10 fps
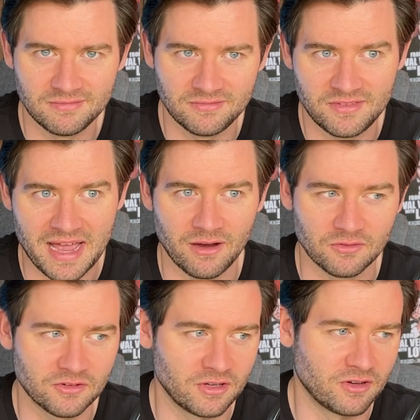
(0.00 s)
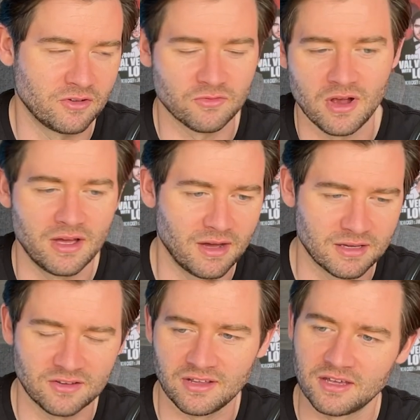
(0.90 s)
down, so he goes, right, I'm going
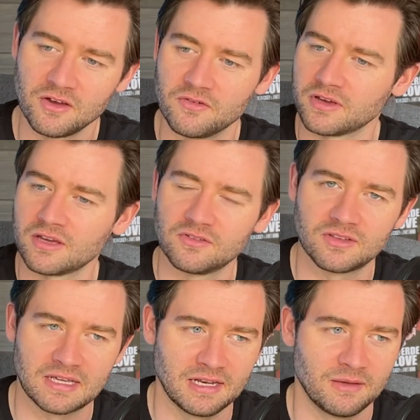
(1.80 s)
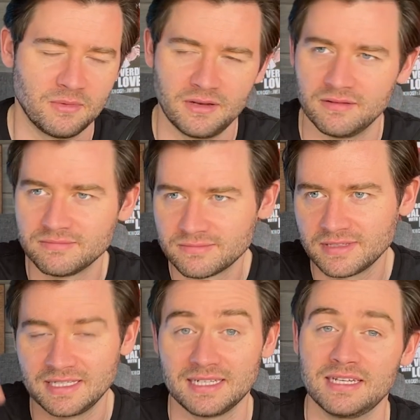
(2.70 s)
to take over, goes to kill him, and
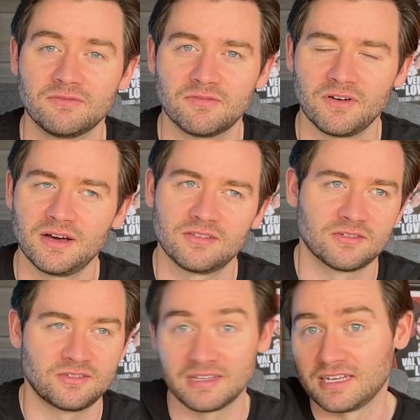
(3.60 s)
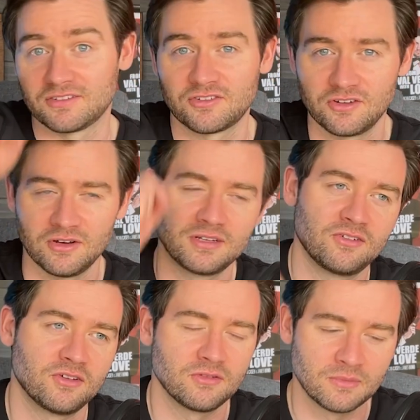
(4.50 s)
he didn't even fire, so he still has a shot, and he
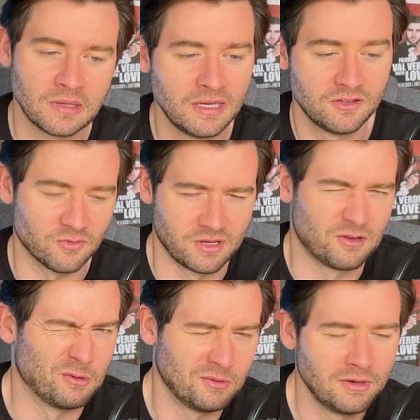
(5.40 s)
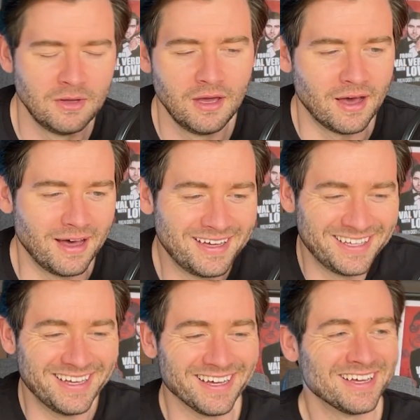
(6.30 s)
shoots him. It's really cool.
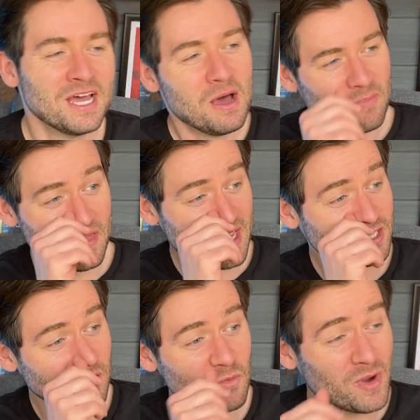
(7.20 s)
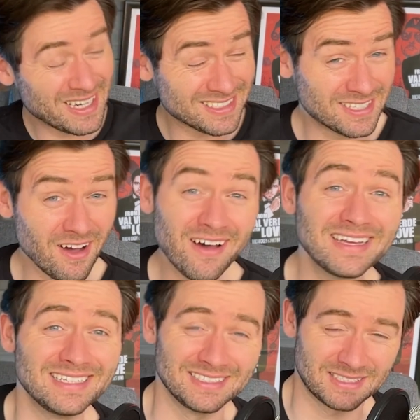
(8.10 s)
But then John Wick
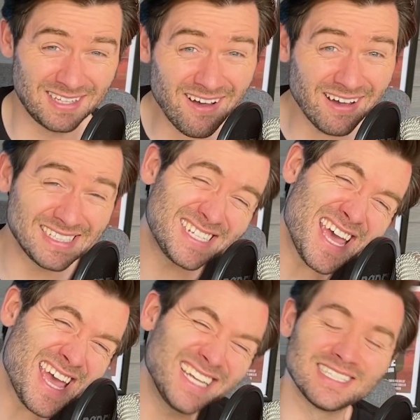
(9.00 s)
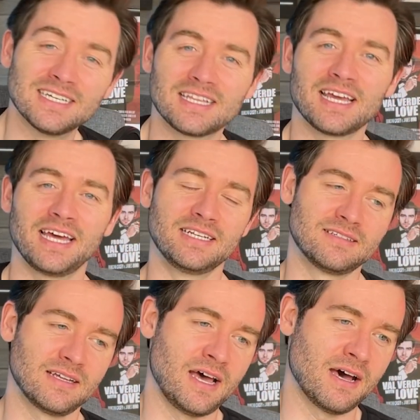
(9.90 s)
dies dead at the end,
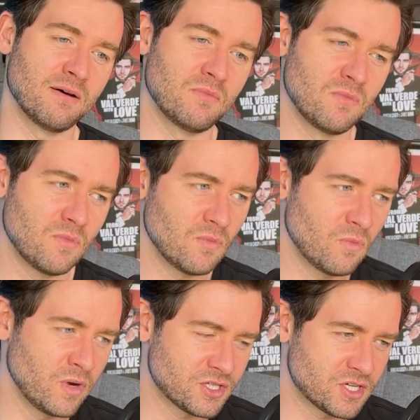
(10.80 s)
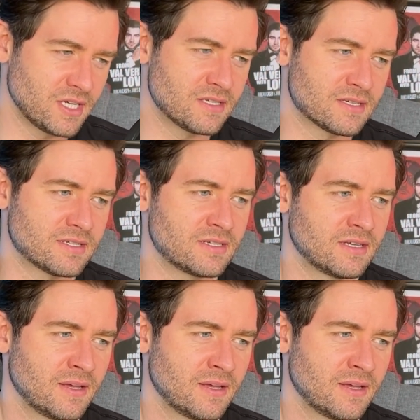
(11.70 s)
which is,